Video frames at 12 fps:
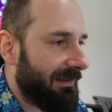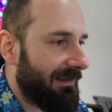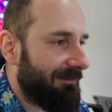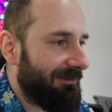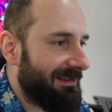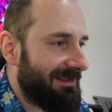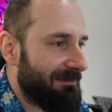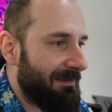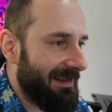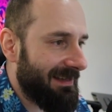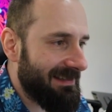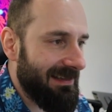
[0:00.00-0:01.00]
this
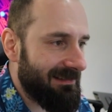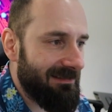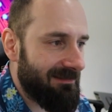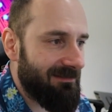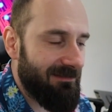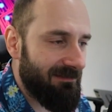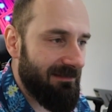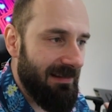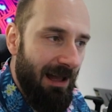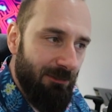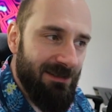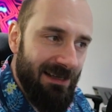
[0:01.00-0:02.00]
makes sense,
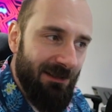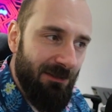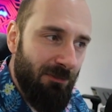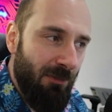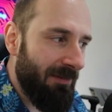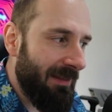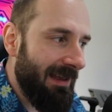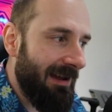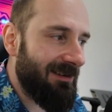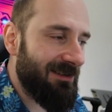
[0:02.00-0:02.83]
outside of what they are.